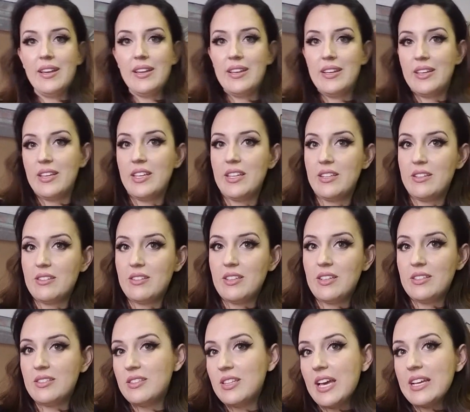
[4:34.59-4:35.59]
it
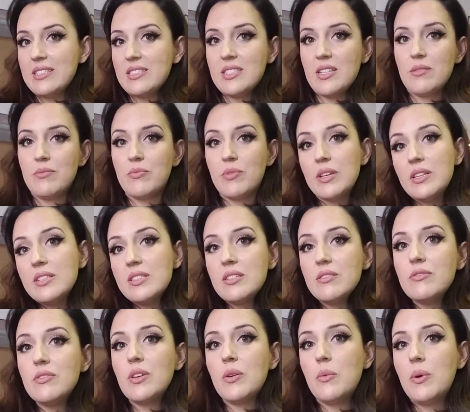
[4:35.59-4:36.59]
lights it
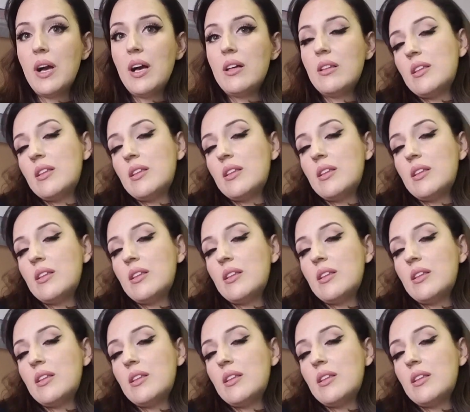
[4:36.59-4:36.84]
relatively well.